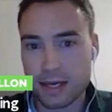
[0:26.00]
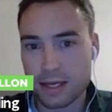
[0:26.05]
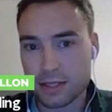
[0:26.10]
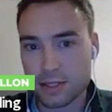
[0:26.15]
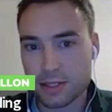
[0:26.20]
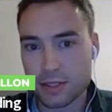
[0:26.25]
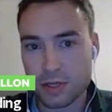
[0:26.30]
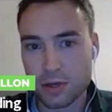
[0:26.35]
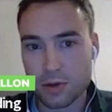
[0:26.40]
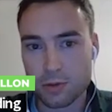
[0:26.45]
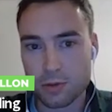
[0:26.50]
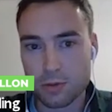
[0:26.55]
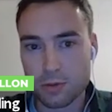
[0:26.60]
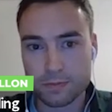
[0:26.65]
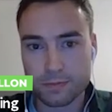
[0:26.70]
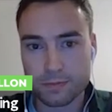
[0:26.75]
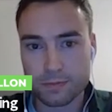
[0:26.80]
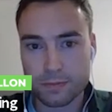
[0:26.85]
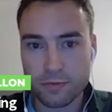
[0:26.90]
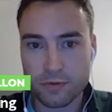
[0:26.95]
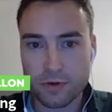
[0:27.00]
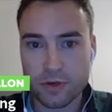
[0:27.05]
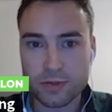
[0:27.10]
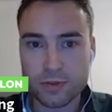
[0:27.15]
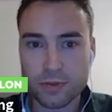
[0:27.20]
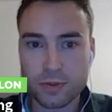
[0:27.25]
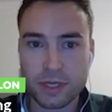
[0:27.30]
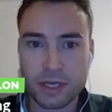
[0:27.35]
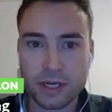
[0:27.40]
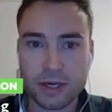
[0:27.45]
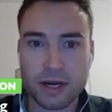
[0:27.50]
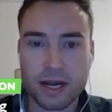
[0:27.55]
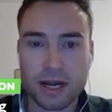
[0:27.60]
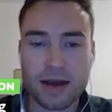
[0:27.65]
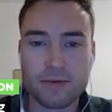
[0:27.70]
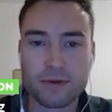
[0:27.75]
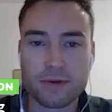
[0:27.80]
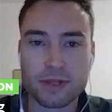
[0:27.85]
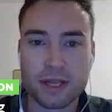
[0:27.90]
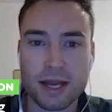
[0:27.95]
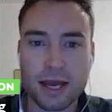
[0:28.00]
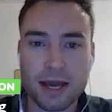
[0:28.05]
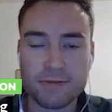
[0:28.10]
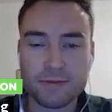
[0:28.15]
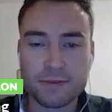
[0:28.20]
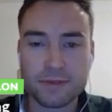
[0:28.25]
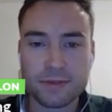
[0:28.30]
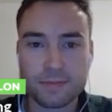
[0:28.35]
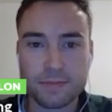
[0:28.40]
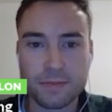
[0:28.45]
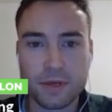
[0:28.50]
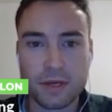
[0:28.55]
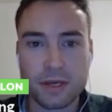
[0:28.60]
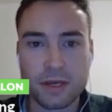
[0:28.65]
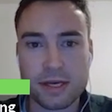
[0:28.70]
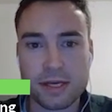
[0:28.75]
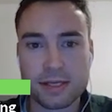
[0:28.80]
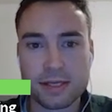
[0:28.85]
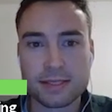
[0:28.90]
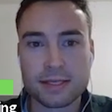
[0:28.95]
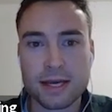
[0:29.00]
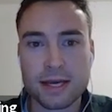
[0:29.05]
So first one here I have on the left is